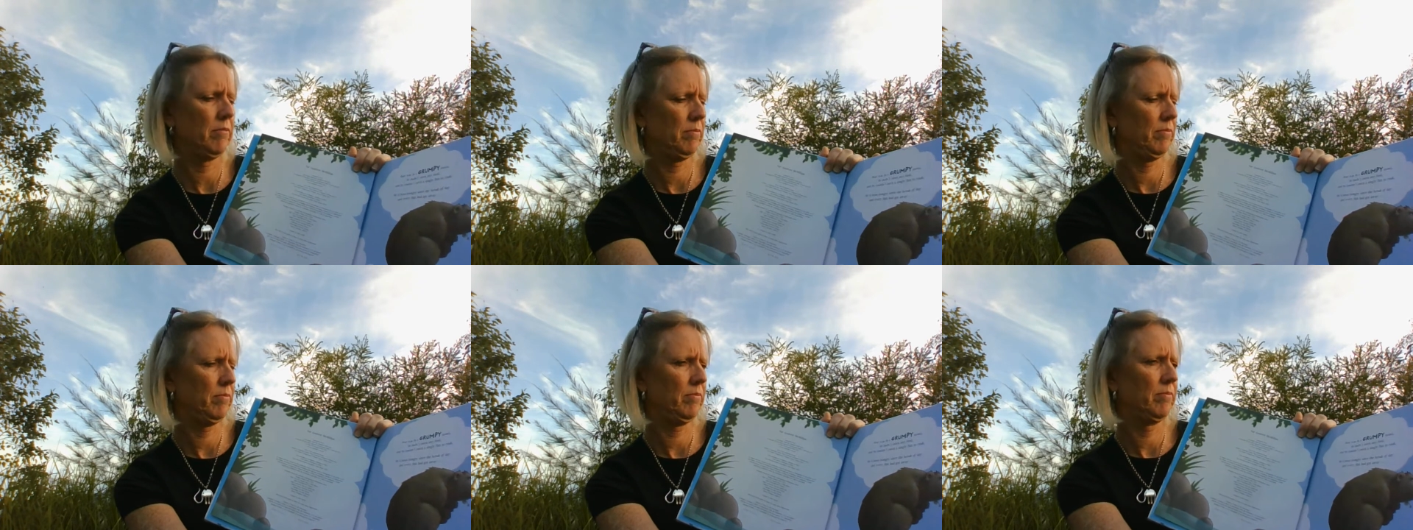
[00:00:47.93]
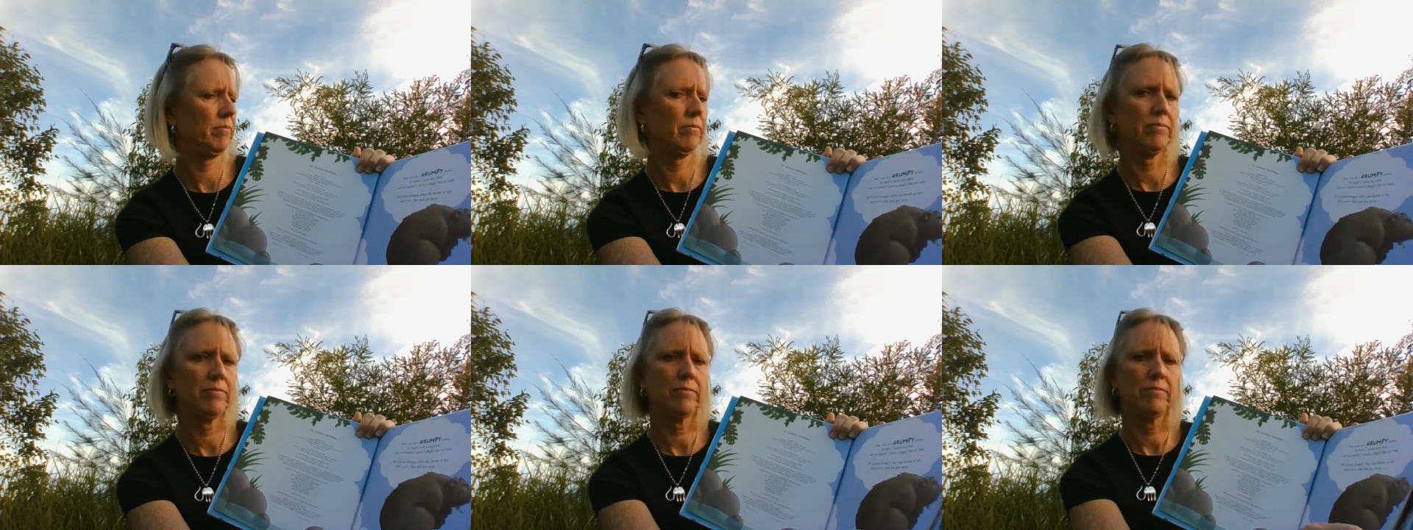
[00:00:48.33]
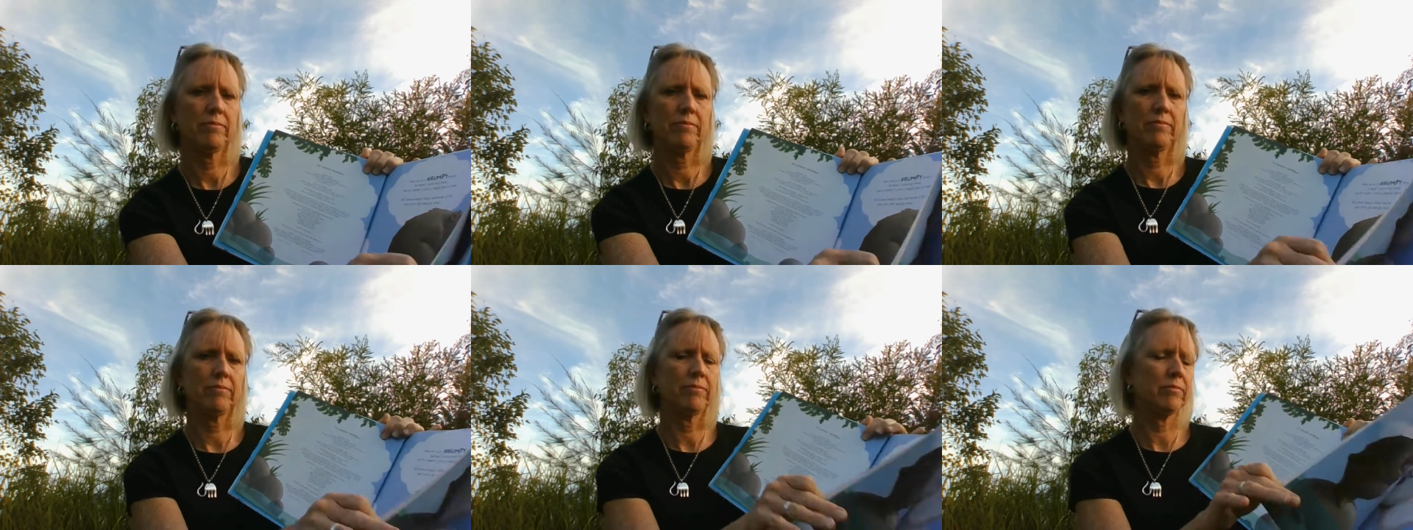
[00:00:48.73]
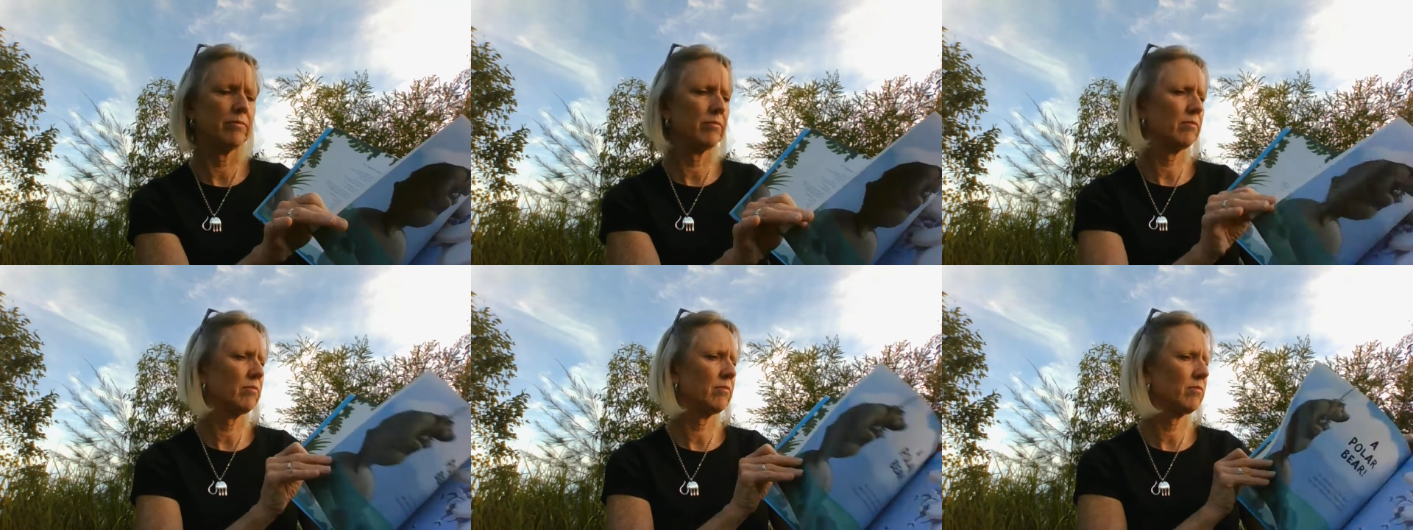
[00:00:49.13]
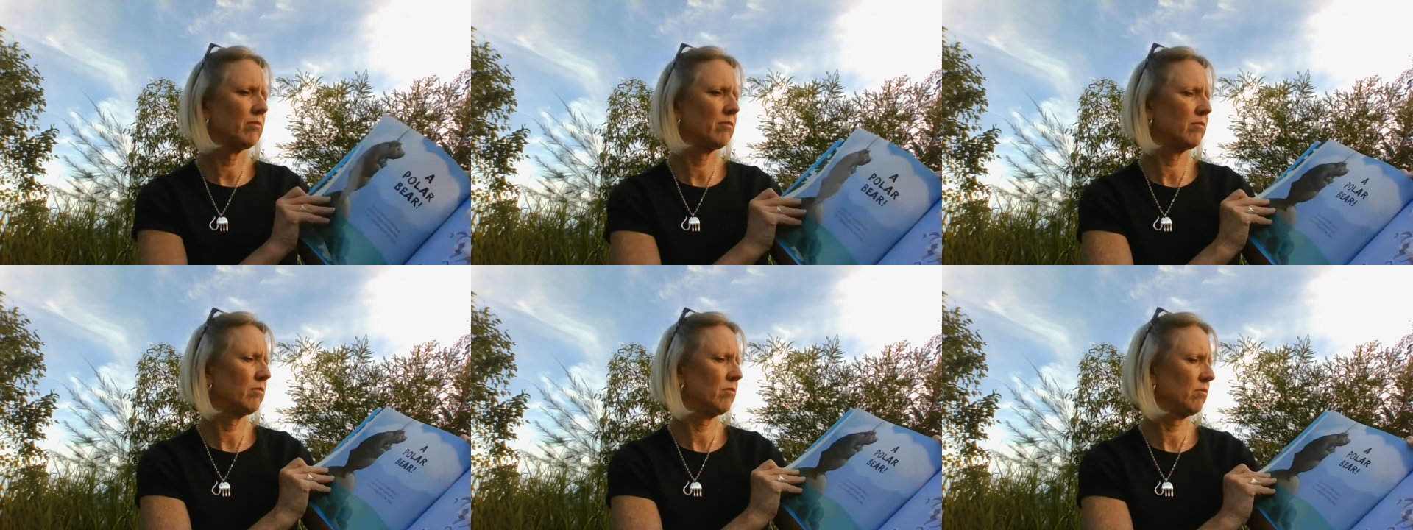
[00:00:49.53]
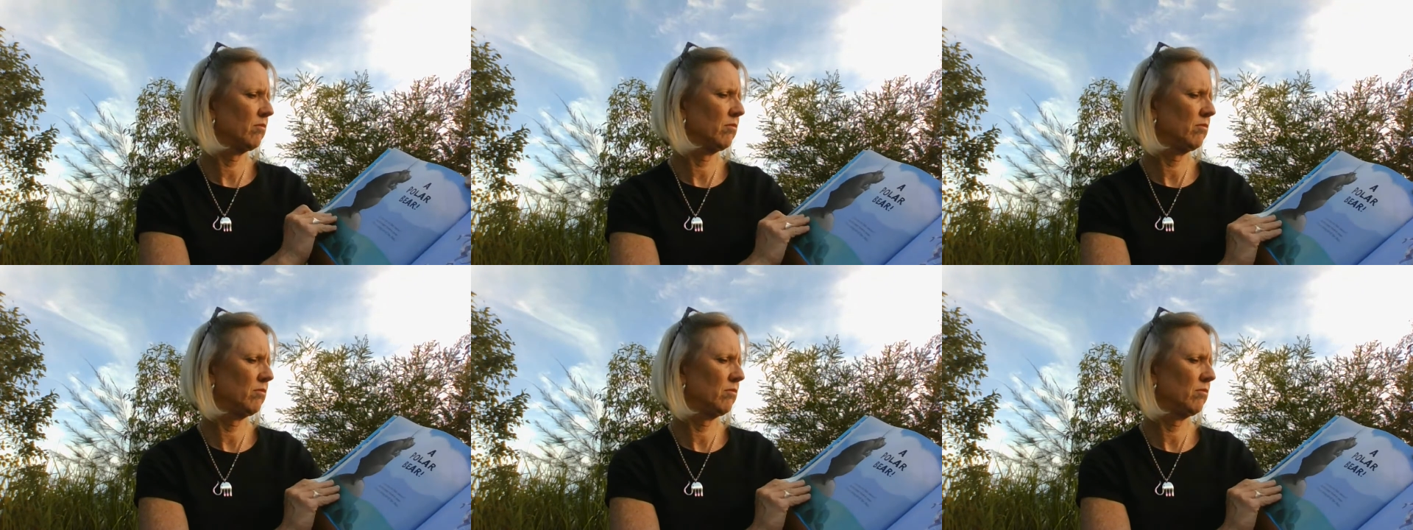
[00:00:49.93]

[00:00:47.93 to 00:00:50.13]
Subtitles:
(no one is talking)